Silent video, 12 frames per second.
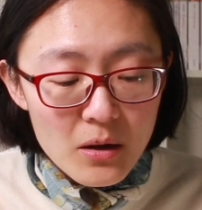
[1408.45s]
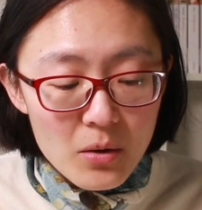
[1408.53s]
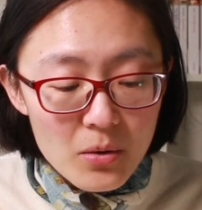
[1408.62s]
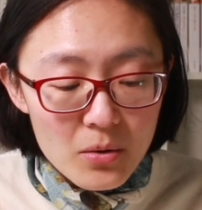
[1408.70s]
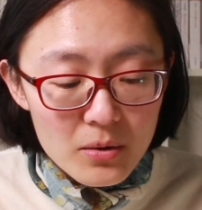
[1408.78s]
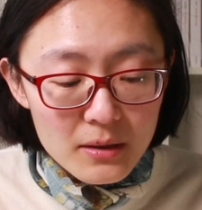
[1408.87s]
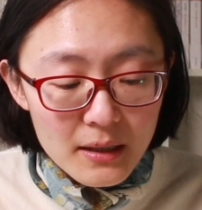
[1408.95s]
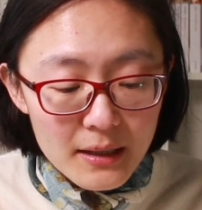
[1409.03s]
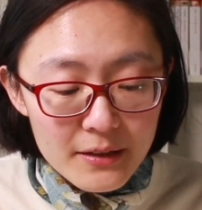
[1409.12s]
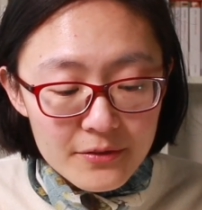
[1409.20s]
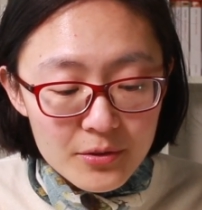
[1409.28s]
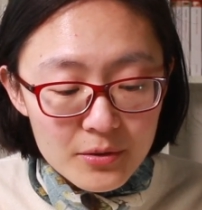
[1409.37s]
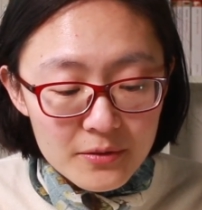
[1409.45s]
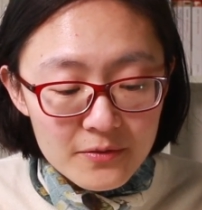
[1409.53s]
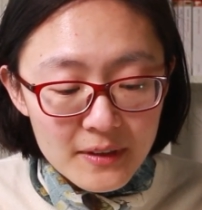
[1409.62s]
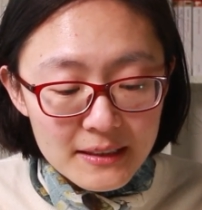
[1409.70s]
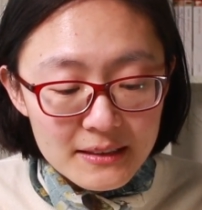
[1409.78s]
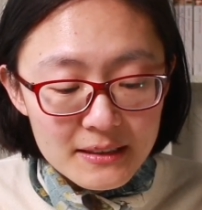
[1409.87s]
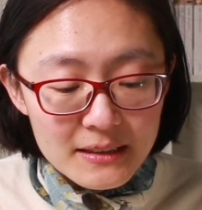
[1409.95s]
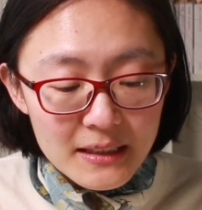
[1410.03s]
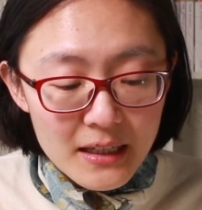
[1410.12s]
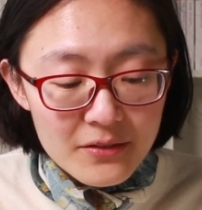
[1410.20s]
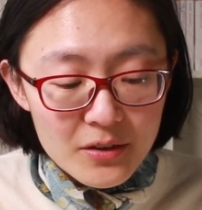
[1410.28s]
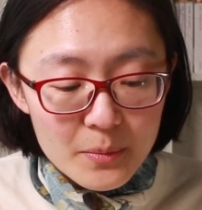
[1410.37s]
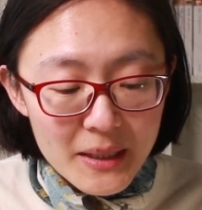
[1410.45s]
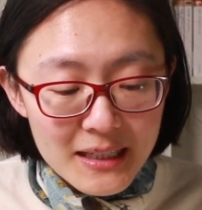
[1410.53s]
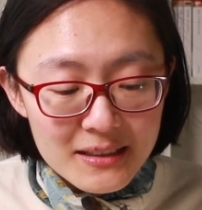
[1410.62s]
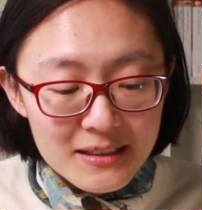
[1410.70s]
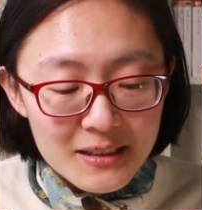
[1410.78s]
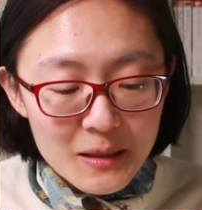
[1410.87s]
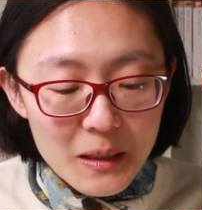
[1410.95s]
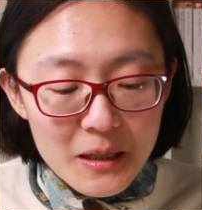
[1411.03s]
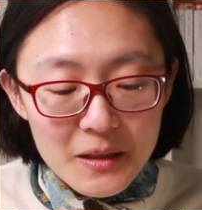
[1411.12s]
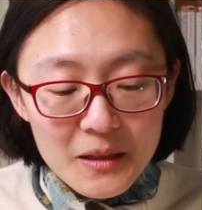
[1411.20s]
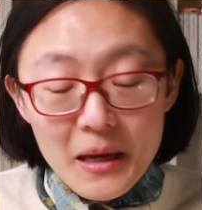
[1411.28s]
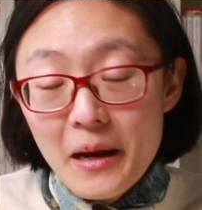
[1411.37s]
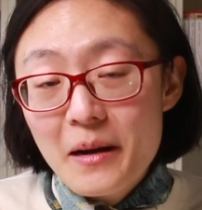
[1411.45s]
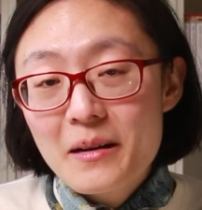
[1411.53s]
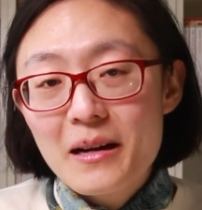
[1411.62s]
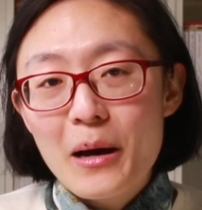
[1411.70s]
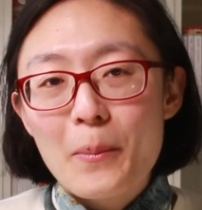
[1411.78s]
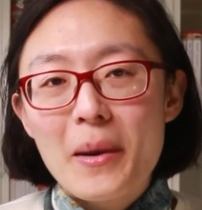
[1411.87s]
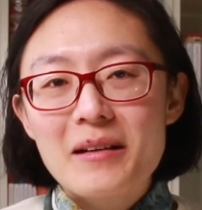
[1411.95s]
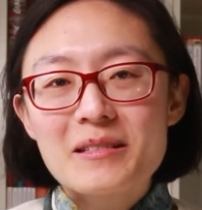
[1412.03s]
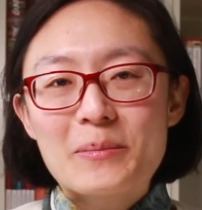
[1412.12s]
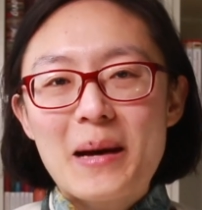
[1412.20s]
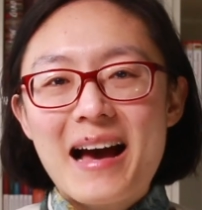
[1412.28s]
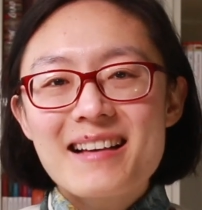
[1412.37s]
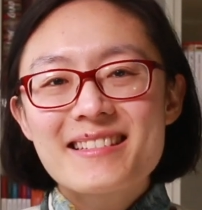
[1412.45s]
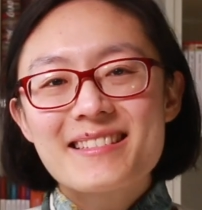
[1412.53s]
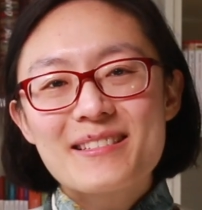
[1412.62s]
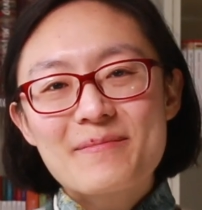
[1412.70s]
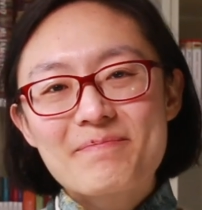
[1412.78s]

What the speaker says: all life or fancy ever met, are there among the past.